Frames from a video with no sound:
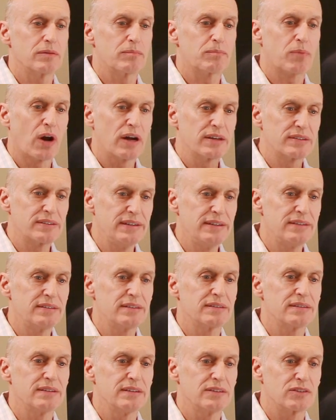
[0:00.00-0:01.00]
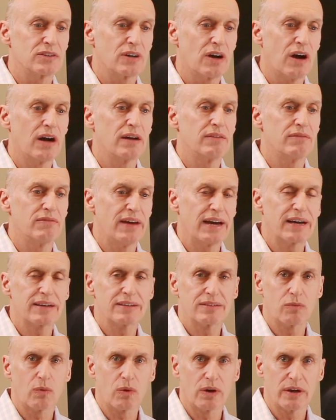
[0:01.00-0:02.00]
prosthesis is
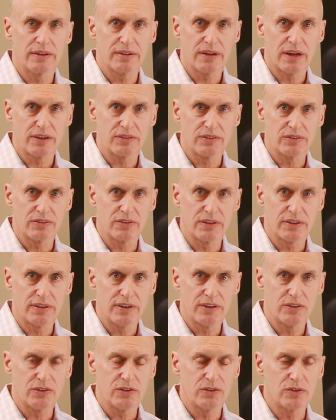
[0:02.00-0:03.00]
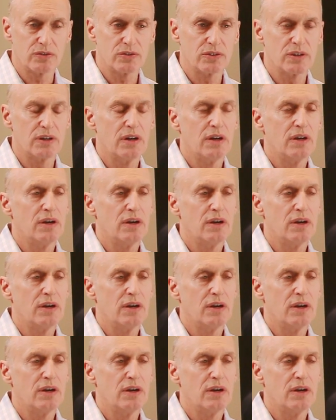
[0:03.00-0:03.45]
convex where it touches the tissues.